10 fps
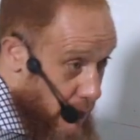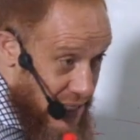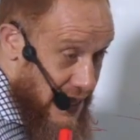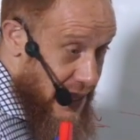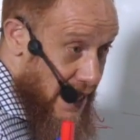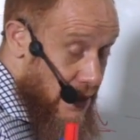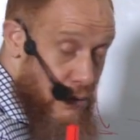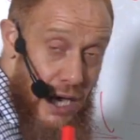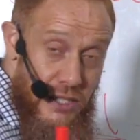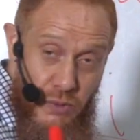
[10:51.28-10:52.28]
But I said,
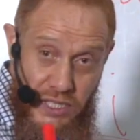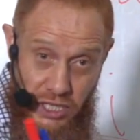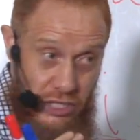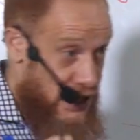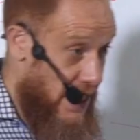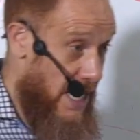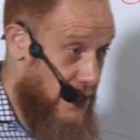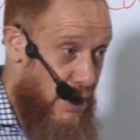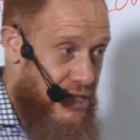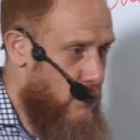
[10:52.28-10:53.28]
as we should say as
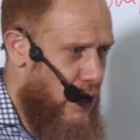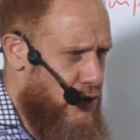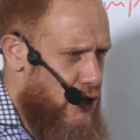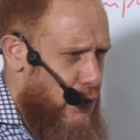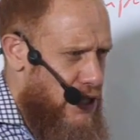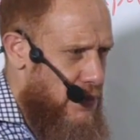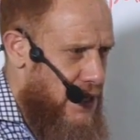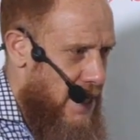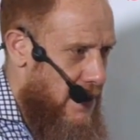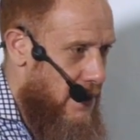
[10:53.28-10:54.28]
Muslims, what should Muslims
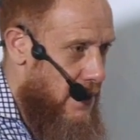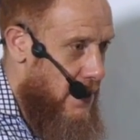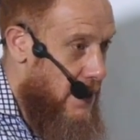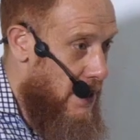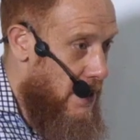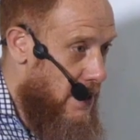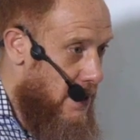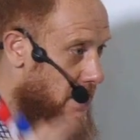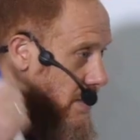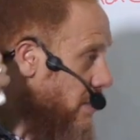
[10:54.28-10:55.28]
say?
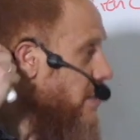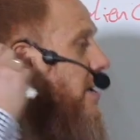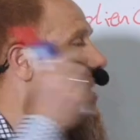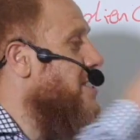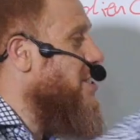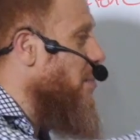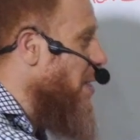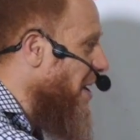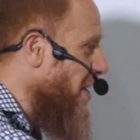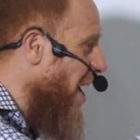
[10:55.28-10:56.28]

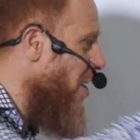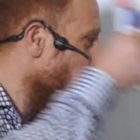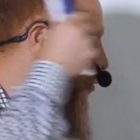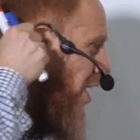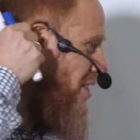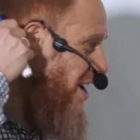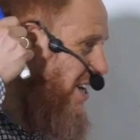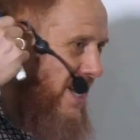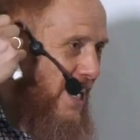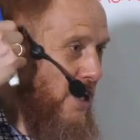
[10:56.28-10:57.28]
Samana wa
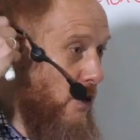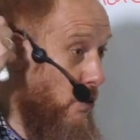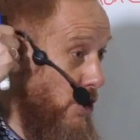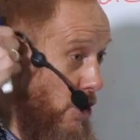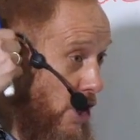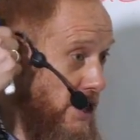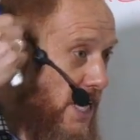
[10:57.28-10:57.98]
atana. We heard